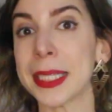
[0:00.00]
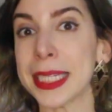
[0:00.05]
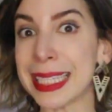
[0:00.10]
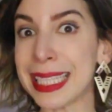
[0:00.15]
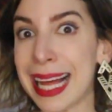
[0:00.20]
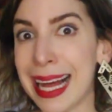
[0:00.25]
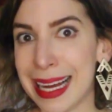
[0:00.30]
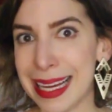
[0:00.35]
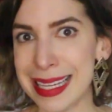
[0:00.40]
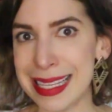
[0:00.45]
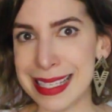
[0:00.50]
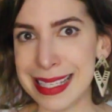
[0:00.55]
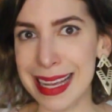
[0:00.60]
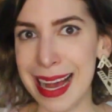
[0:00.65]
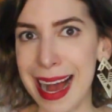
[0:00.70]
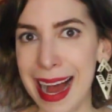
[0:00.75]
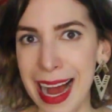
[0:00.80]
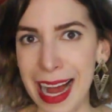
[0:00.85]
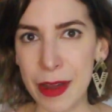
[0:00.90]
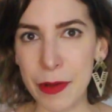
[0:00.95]
Plus,
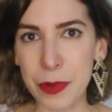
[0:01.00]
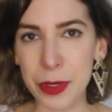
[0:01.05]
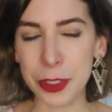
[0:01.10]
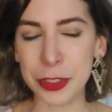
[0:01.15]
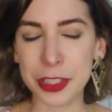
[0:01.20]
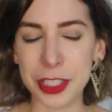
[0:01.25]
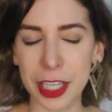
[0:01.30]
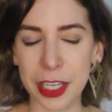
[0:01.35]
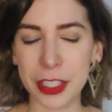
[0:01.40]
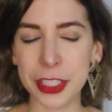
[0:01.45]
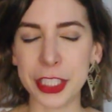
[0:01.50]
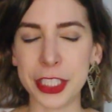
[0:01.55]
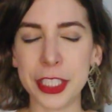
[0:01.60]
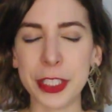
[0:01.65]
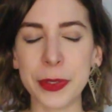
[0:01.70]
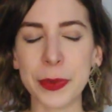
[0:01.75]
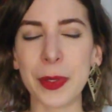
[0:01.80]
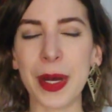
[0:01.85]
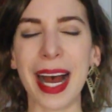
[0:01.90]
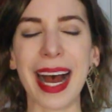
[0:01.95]
I will tell
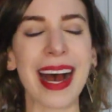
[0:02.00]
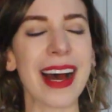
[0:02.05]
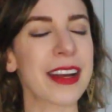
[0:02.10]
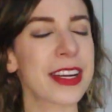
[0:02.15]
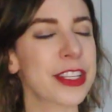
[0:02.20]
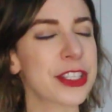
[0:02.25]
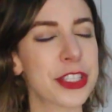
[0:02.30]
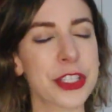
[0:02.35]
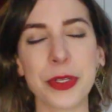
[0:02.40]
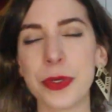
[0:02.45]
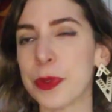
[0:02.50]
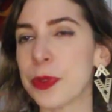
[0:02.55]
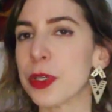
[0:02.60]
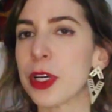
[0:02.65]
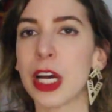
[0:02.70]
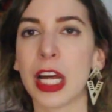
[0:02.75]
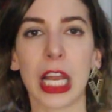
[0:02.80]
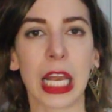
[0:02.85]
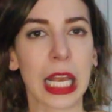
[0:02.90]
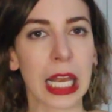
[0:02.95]
you how to do
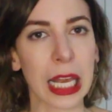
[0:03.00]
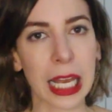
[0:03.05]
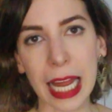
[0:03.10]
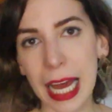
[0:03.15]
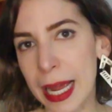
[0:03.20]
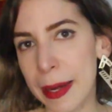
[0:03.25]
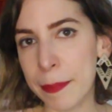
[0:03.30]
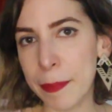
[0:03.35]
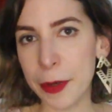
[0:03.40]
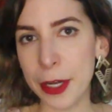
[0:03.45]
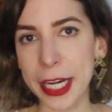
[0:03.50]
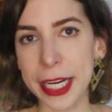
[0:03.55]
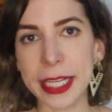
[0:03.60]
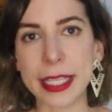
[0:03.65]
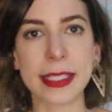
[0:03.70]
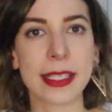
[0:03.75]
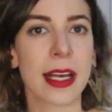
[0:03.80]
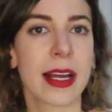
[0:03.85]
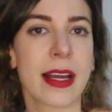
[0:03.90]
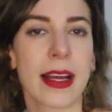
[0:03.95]
line
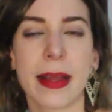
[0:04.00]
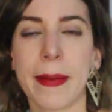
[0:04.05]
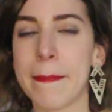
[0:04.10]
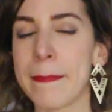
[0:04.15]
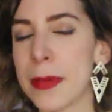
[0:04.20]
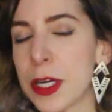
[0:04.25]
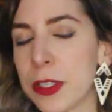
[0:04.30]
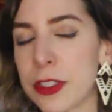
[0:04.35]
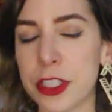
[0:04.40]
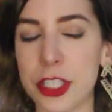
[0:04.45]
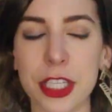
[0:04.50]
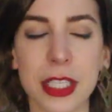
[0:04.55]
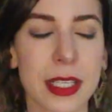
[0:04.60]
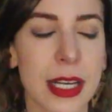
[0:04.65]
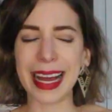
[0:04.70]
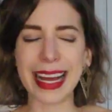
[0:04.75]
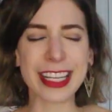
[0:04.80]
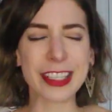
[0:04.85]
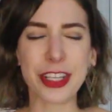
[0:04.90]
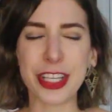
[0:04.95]
breaks,
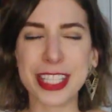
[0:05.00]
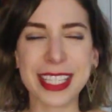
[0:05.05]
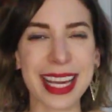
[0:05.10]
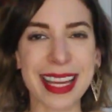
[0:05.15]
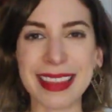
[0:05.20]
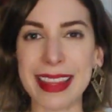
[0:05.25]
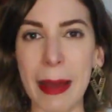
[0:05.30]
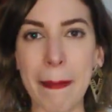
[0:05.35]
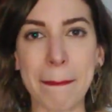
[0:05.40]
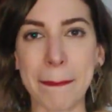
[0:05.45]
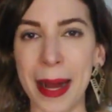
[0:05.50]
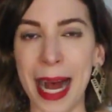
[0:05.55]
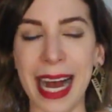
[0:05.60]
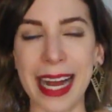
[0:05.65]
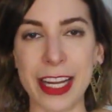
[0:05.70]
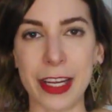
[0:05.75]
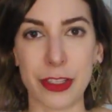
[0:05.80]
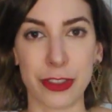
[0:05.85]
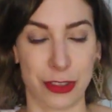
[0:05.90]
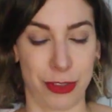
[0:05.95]
emojis, and just get that
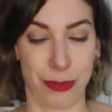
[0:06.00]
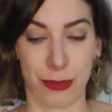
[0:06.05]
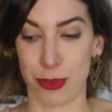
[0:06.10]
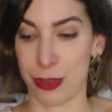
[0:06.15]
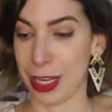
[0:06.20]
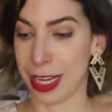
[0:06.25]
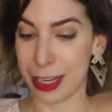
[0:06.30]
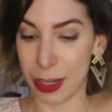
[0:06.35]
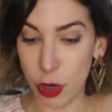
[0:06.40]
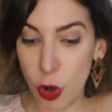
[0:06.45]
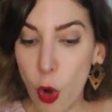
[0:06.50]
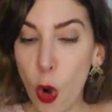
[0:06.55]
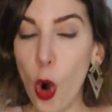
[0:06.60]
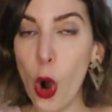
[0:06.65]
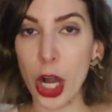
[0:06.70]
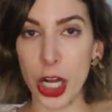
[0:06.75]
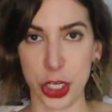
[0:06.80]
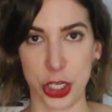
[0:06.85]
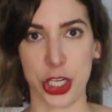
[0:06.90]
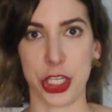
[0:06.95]
bio like
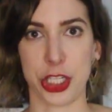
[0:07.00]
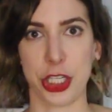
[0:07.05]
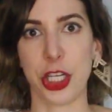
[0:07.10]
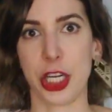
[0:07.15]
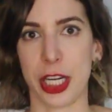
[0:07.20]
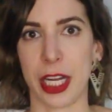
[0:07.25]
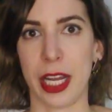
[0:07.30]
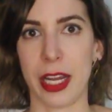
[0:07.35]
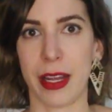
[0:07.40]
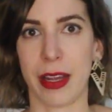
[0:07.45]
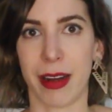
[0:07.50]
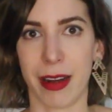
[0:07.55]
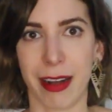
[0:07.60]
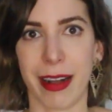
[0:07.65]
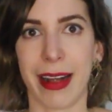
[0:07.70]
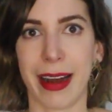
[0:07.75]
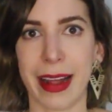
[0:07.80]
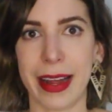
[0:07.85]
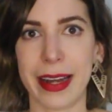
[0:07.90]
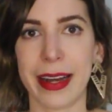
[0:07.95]
gorgeous looking, all
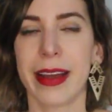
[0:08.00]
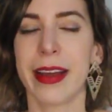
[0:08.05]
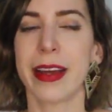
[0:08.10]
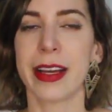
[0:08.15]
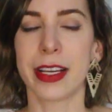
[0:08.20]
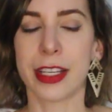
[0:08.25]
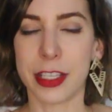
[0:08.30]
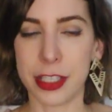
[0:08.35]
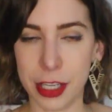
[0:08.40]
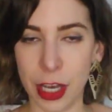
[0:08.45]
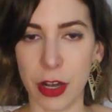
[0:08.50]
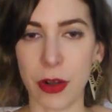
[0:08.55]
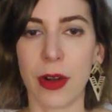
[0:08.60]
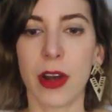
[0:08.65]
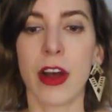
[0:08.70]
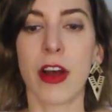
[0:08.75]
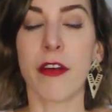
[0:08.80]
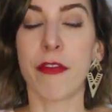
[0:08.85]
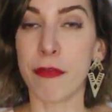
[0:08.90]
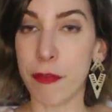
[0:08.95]
right?
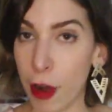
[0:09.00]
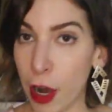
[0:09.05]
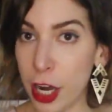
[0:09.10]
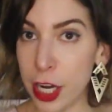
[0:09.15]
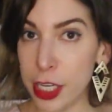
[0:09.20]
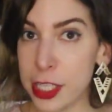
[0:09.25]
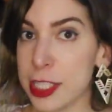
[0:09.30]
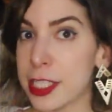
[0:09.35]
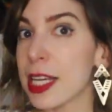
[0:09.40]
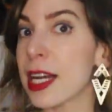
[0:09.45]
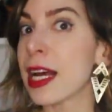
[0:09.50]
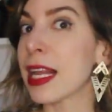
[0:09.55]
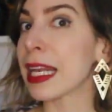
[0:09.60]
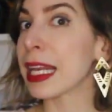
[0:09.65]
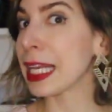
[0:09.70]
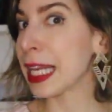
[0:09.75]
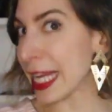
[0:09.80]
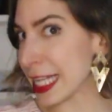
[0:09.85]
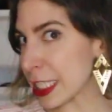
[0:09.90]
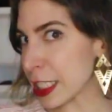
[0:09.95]
So first,
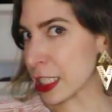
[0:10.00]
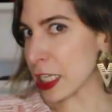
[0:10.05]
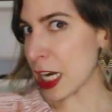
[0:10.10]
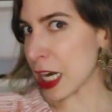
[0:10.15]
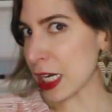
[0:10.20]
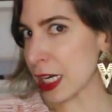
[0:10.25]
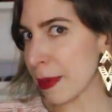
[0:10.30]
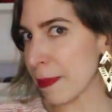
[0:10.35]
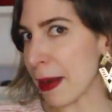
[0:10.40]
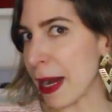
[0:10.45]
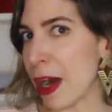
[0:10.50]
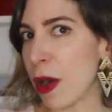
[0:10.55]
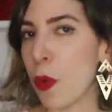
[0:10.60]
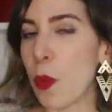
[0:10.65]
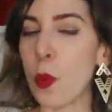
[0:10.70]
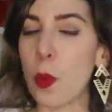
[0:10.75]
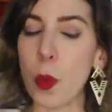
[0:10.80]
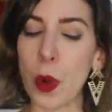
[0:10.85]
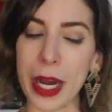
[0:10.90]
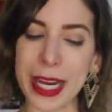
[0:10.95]
let's talk
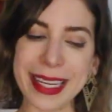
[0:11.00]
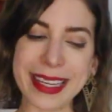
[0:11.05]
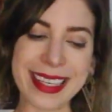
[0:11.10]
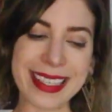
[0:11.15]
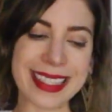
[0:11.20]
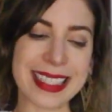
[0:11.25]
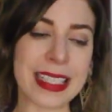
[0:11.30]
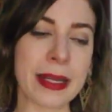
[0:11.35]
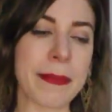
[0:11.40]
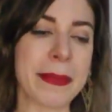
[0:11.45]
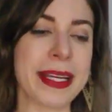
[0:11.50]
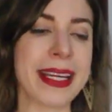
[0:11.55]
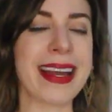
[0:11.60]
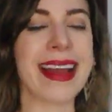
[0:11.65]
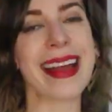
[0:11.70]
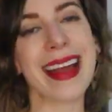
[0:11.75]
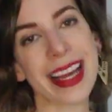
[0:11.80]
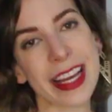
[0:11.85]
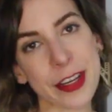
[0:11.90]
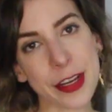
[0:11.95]
about what needs to
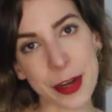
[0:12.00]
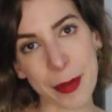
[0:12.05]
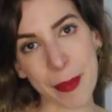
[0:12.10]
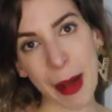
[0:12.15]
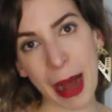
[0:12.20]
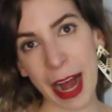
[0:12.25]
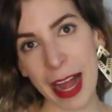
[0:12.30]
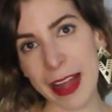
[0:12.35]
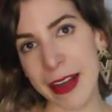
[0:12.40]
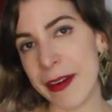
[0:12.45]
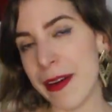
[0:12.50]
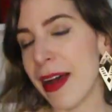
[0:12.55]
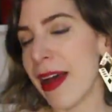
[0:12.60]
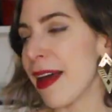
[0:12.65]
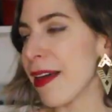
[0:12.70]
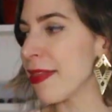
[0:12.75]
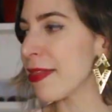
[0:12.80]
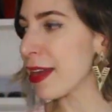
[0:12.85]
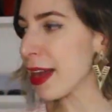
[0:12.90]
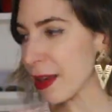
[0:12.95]
be in your bio,
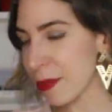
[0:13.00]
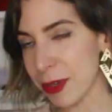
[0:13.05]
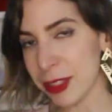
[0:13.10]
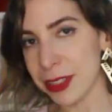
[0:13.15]
and then